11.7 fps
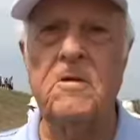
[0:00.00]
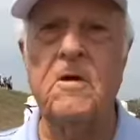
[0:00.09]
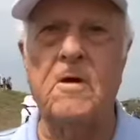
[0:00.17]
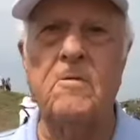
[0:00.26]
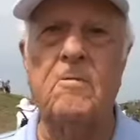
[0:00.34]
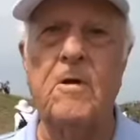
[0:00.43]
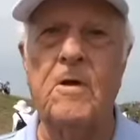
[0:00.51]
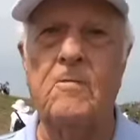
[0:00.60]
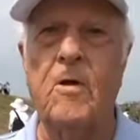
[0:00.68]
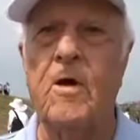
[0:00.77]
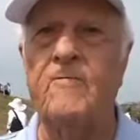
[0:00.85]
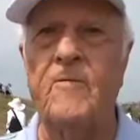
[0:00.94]
uh, really
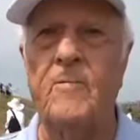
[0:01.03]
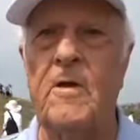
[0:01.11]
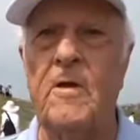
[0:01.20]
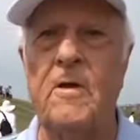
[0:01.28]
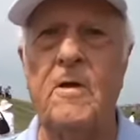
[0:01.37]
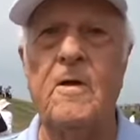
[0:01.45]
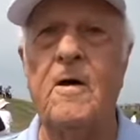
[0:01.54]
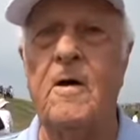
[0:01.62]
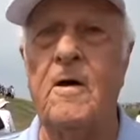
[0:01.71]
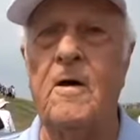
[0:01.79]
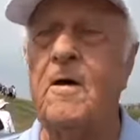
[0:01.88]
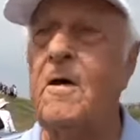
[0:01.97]
great for me
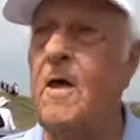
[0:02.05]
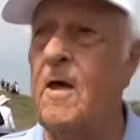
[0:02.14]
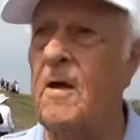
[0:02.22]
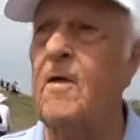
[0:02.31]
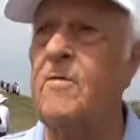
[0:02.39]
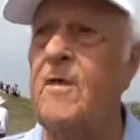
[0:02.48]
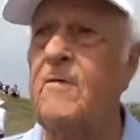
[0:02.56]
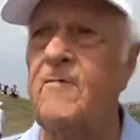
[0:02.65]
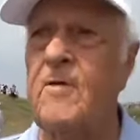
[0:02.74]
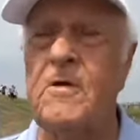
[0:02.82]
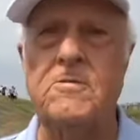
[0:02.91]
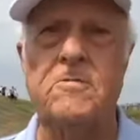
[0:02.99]
uh, and I think
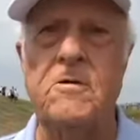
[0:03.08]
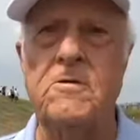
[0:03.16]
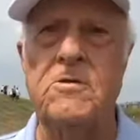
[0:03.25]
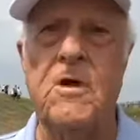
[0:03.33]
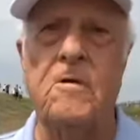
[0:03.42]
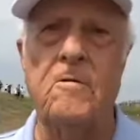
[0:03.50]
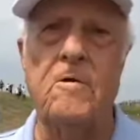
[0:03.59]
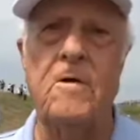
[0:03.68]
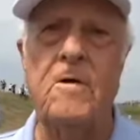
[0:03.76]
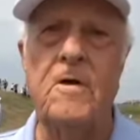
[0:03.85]
for history in general.